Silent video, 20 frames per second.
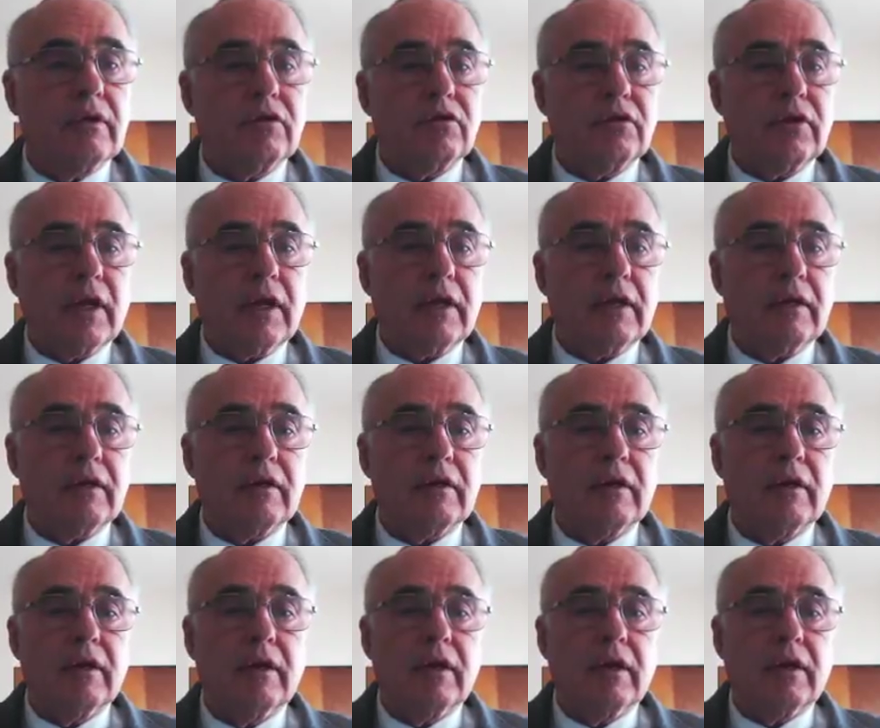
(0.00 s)
Second,
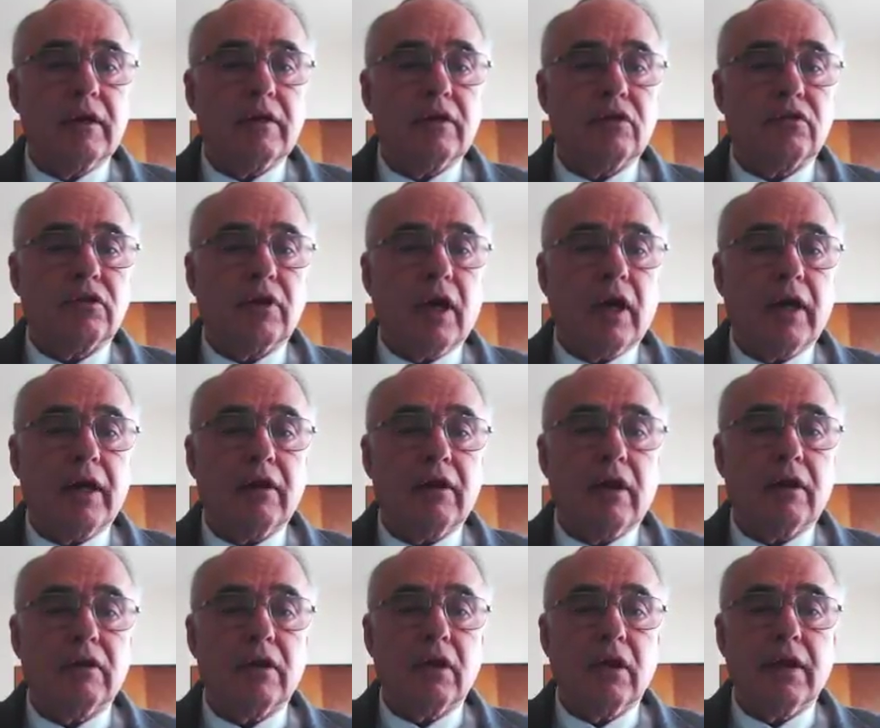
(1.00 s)
decide
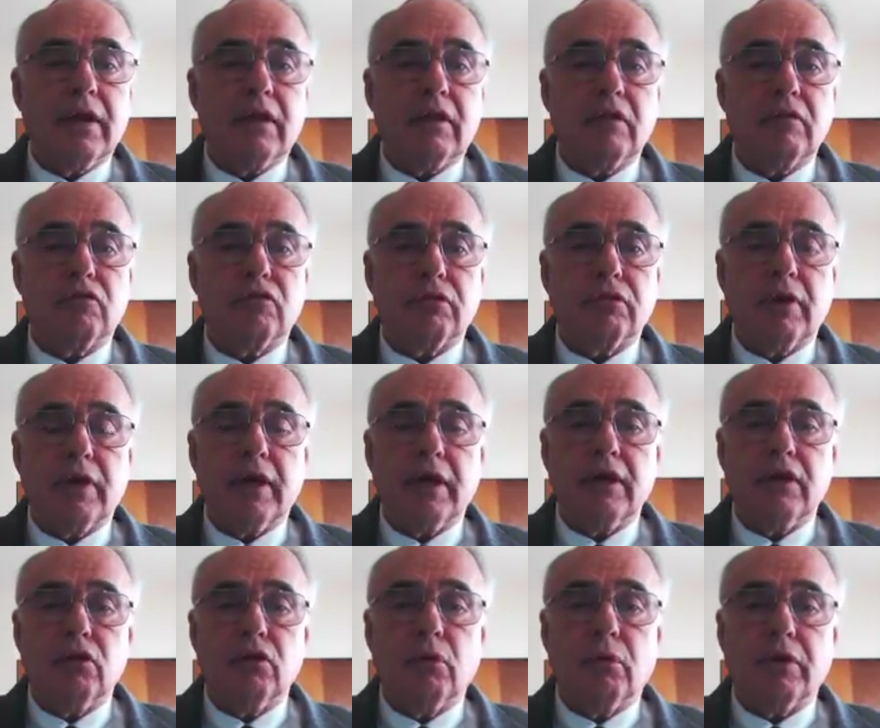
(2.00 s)
on the length of
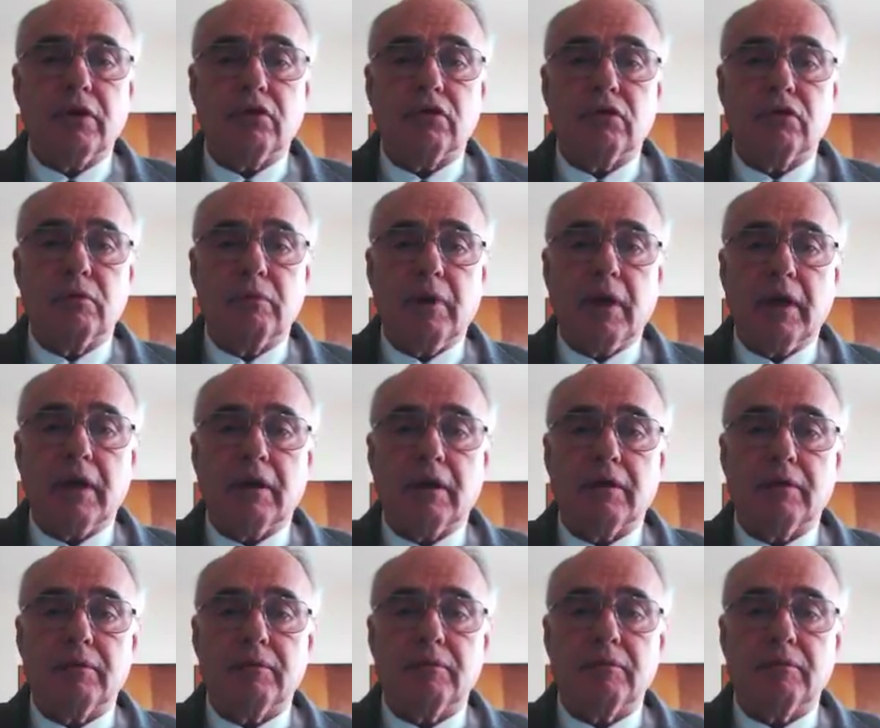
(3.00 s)
trade you wish to make.